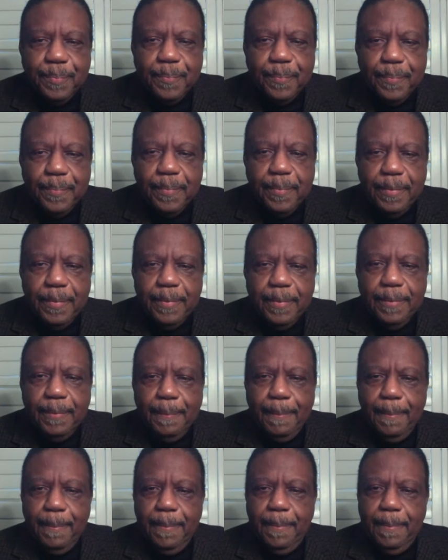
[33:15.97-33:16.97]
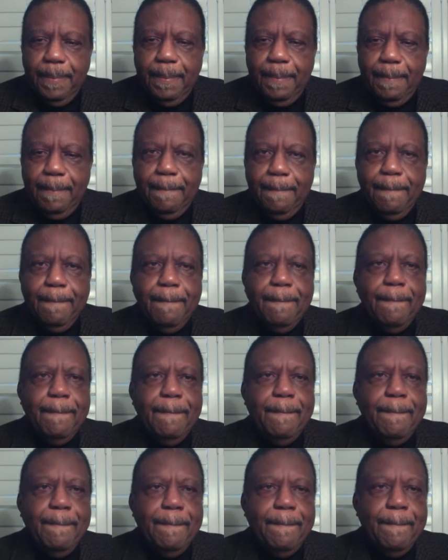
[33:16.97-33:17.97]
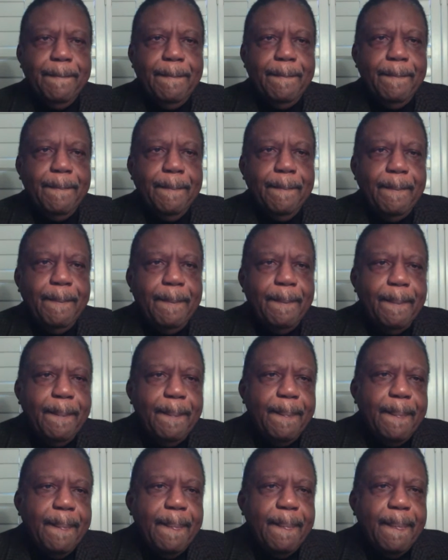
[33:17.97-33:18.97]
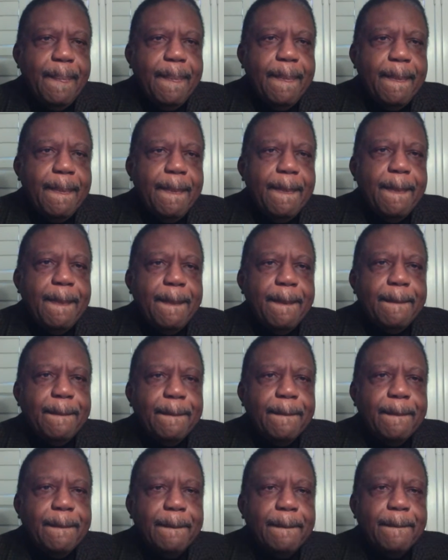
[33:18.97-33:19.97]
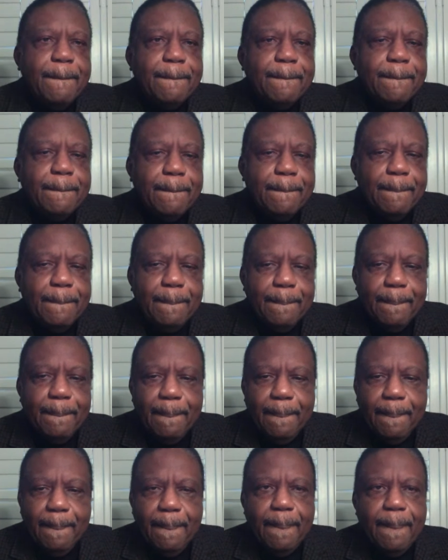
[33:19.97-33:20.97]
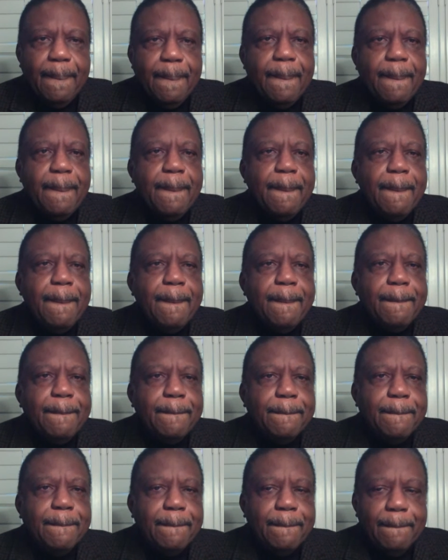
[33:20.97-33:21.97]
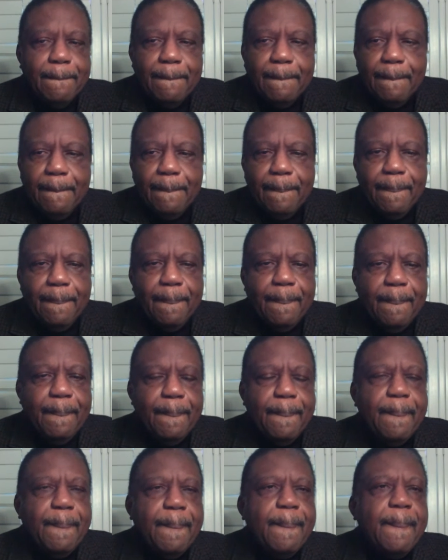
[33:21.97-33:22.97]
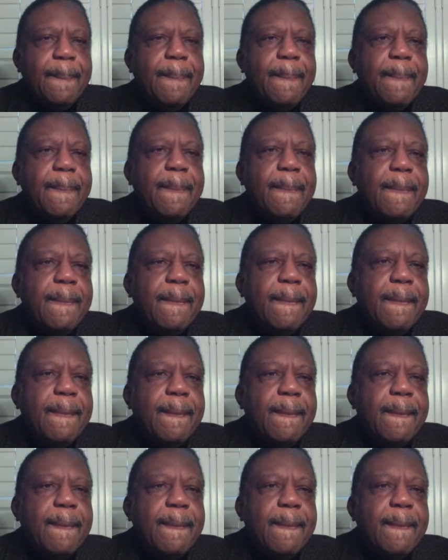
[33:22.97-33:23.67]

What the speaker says: (no one is talking)